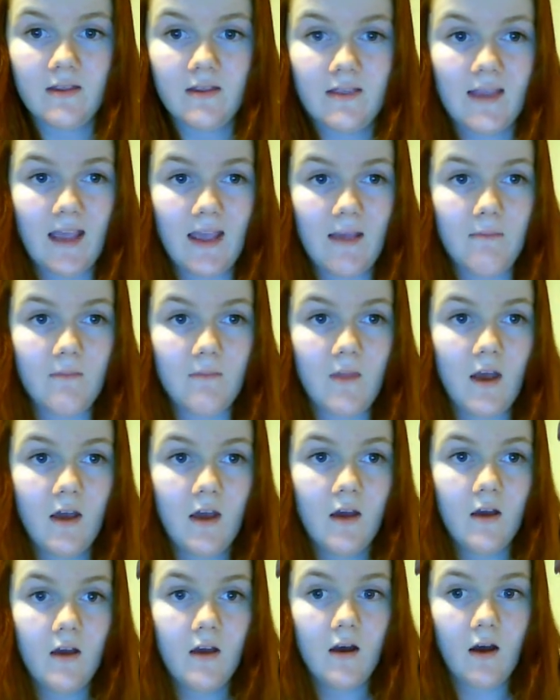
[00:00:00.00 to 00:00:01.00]
named
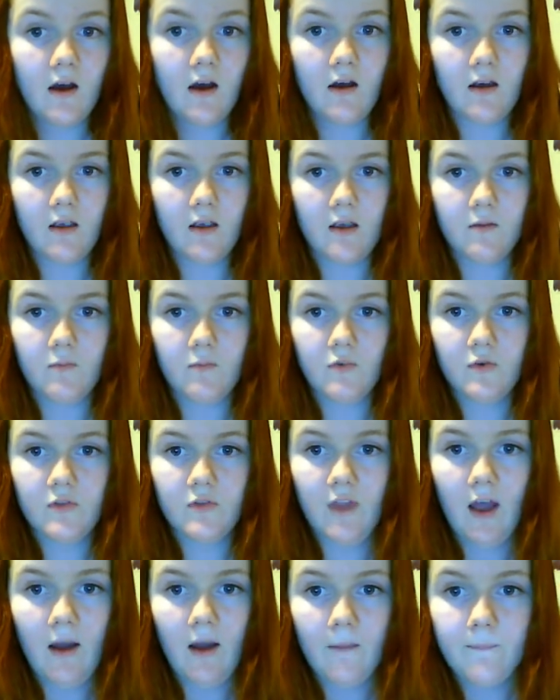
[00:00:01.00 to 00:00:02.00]

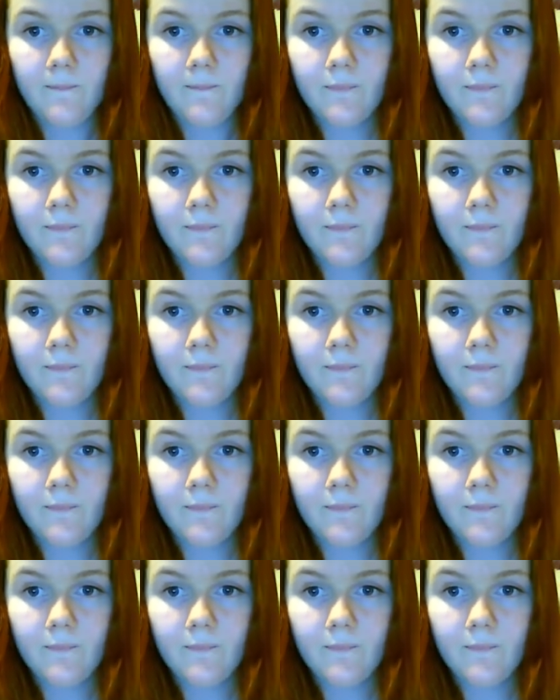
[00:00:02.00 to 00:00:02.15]
Angerboda.